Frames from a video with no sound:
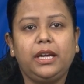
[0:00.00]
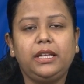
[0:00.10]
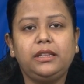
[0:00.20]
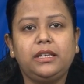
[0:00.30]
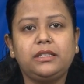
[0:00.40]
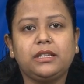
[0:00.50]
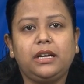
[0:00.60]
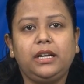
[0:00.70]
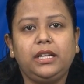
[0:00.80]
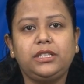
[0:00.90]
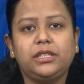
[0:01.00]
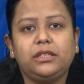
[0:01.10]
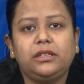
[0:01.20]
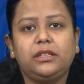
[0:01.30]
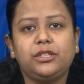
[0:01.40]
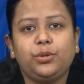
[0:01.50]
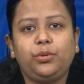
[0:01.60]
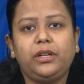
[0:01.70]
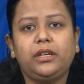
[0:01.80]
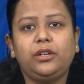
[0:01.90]
In this condition, the
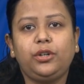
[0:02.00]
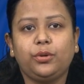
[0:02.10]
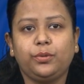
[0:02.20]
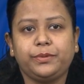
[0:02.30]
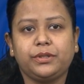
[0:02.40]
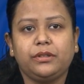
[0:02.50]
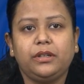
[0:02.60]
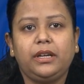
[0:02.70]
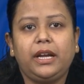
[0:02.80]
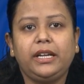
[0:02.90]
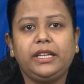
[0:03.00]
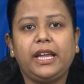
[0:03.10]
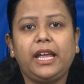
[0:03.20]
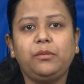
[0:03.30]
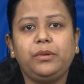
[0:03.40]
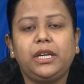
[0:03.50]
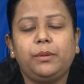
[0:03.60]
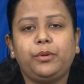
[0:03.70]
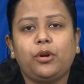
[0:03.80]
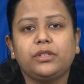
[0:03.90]
shoulder droops and can be
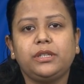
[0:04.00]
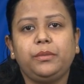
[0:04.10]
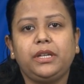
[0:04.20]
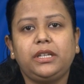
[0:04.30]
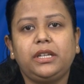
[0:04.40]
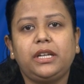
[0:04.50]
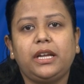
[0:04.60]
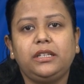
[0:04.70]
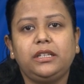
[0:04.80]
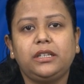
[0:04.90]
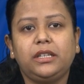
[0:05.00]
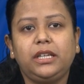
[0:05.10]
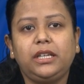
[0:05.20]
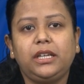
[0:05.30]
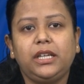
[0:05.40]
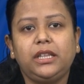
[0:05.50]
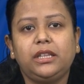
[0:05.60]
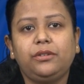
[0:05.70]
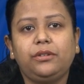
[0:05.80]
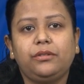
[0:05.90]
approximated anteriorly in
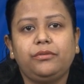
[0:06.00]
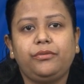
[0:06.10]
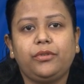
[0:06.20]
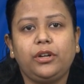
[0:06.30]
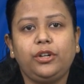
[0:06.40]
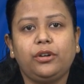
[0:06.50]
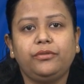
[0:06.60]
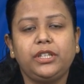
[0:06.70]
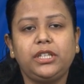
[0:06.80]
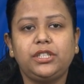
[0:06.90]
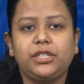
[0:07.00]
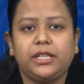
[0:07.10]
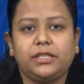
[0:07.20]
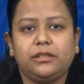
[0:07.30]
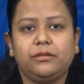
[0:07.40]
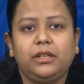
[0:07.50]
the front of the chest.